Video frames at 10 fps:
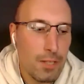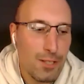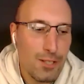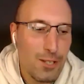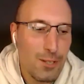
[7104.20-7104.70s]

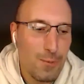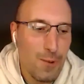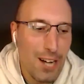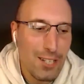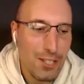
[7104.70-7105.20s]
Just
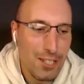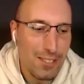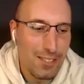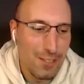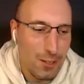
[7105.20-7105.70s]

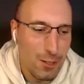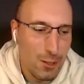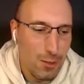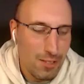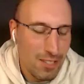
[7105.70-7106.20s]
watching or
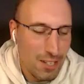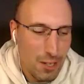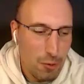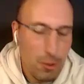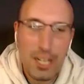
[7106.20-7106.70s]
just
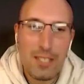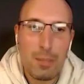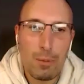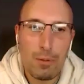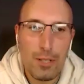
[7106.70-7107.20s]
reading
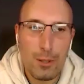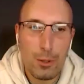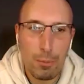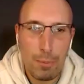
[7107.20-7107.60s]
some of his little